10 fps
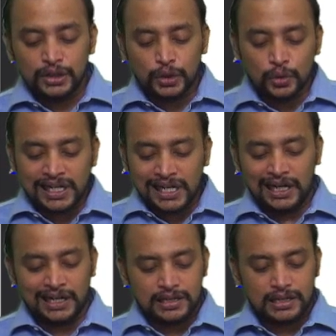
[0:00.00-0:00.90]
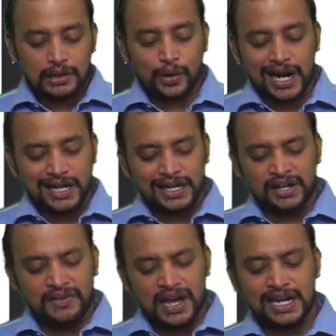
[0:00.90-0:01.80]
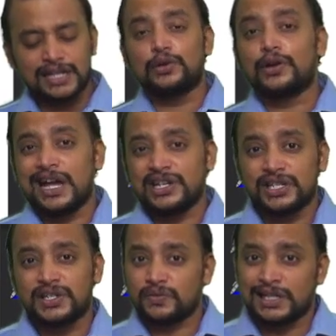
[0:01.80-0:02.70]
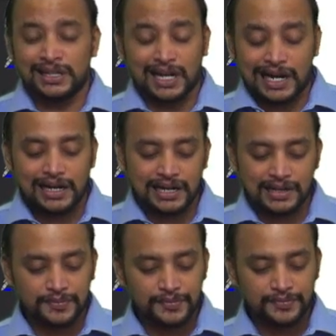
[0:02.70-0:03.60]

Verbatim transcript: to dealers located in various locations within the country.